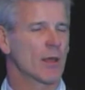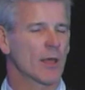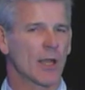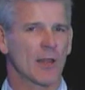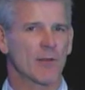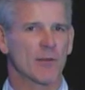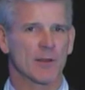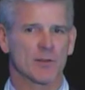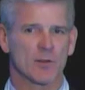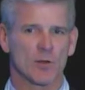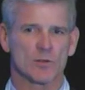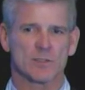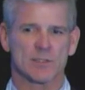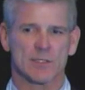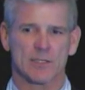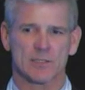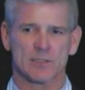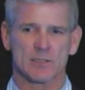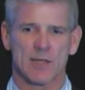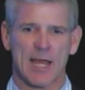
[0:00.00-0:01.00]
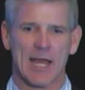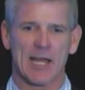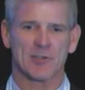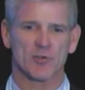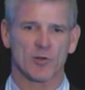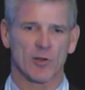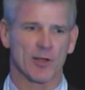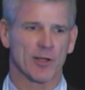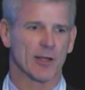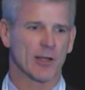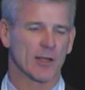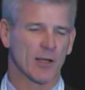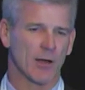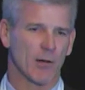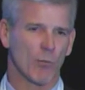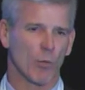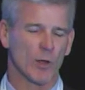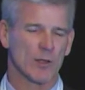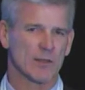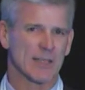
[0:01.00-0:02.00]
And I think those things naturally are going to
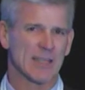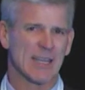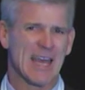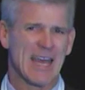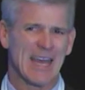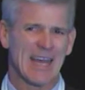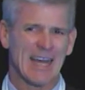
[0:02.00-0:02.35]
come with it.